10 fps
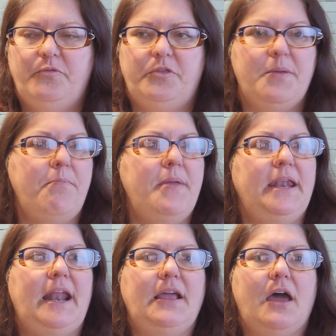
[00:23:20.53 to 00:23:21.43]
The
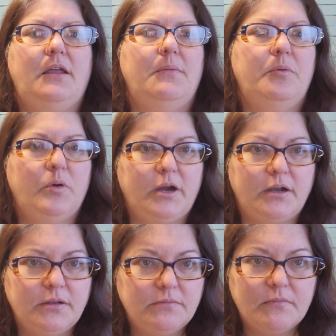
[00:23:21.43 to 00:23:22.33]
minute I got on board,
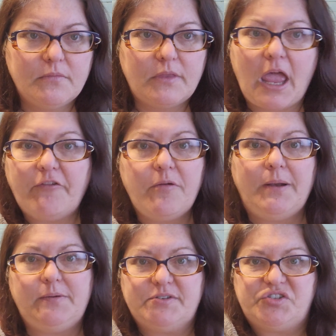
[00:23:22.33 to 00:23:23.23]

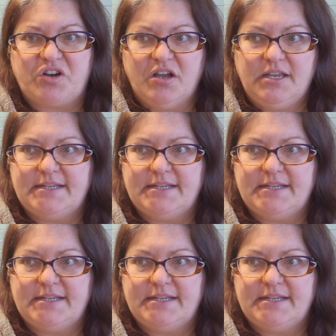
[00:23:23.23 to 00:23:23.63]
everybody was drunk.